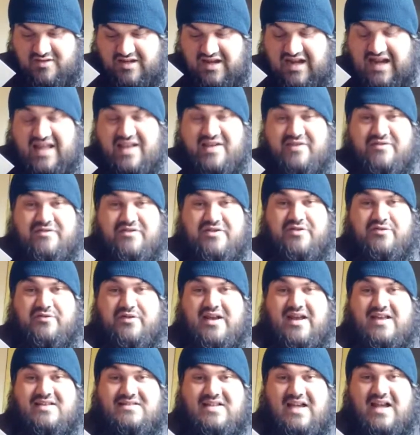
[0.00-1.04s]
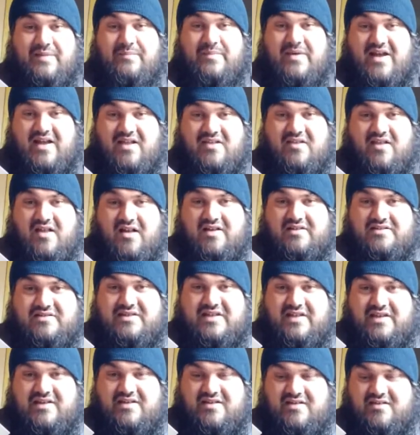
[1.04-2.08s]
I don't know, guys. I about
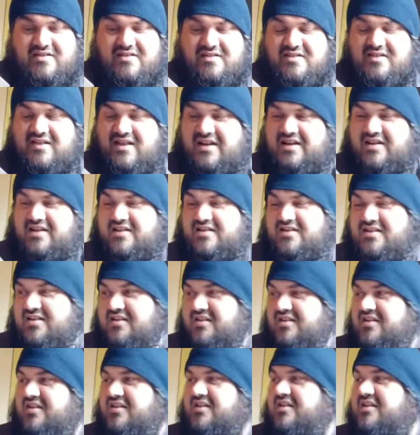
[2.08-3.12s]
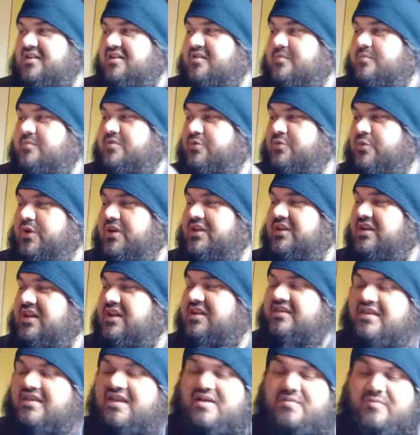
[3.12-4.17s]
lost it. Like, between
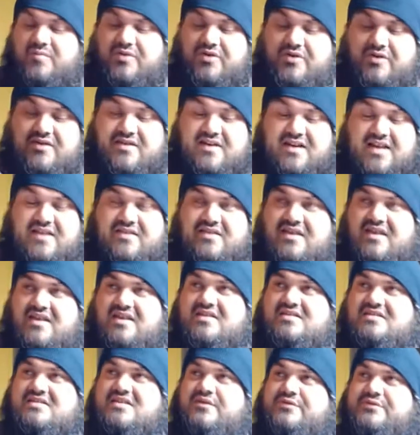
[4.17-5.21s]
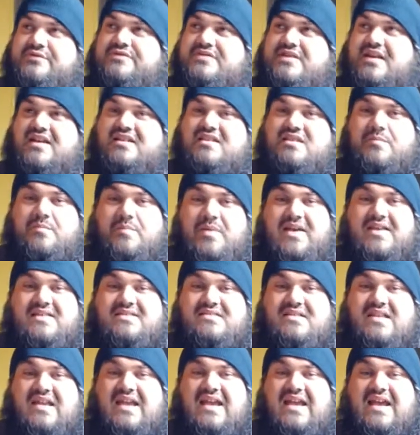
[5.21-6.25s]
getting that book and this, it was like the
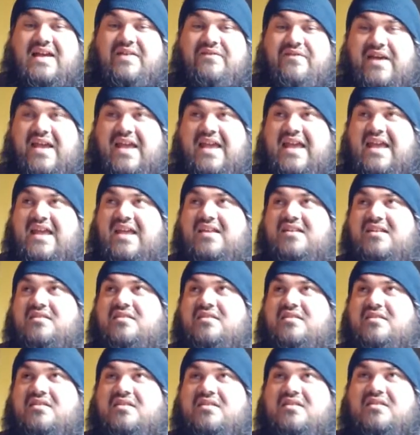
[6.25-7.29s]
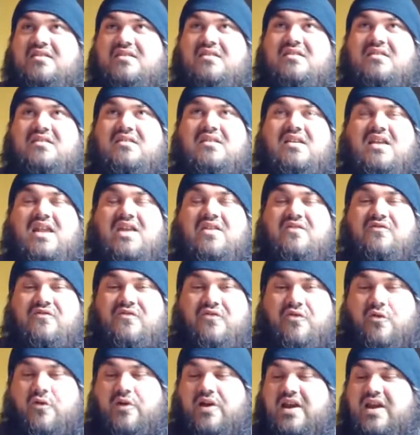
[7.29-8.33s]
best day I've had in
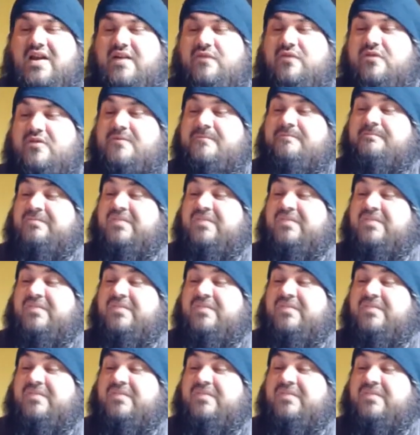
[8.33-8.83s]
forever.